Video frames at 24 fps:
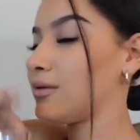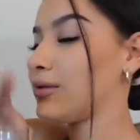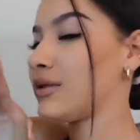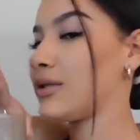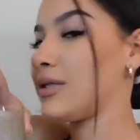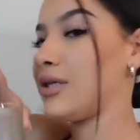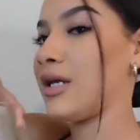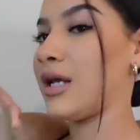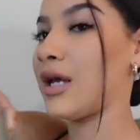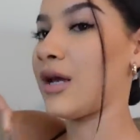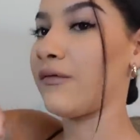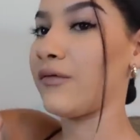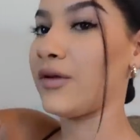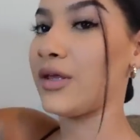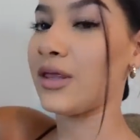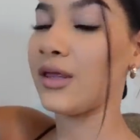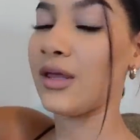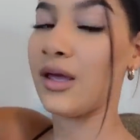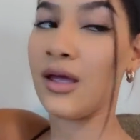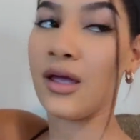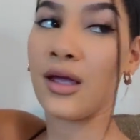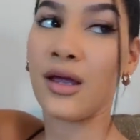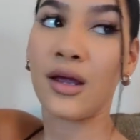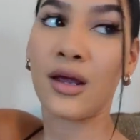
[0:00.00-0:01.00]
see
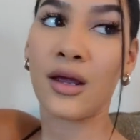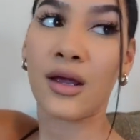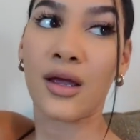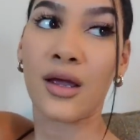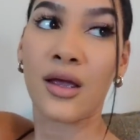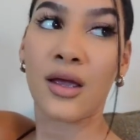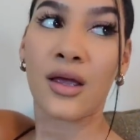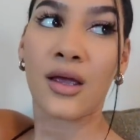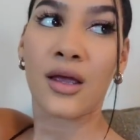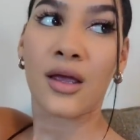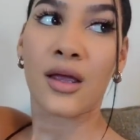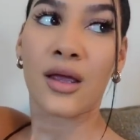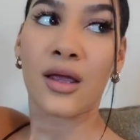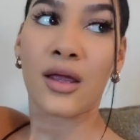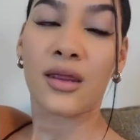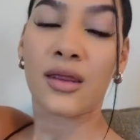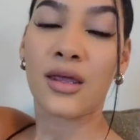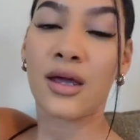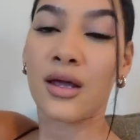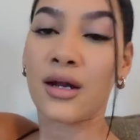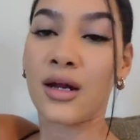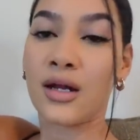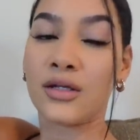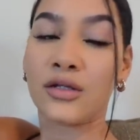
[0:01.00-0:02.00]
everything
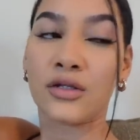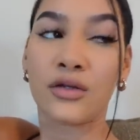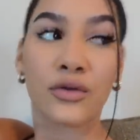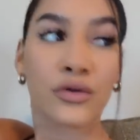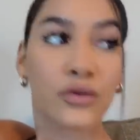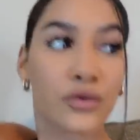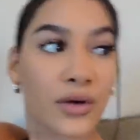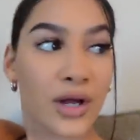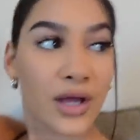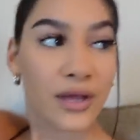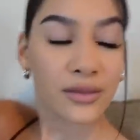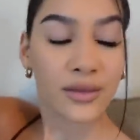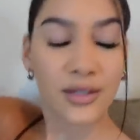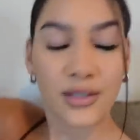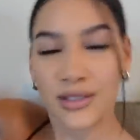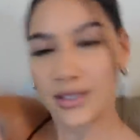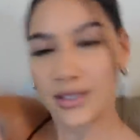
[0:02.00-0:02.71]
that I do throughout the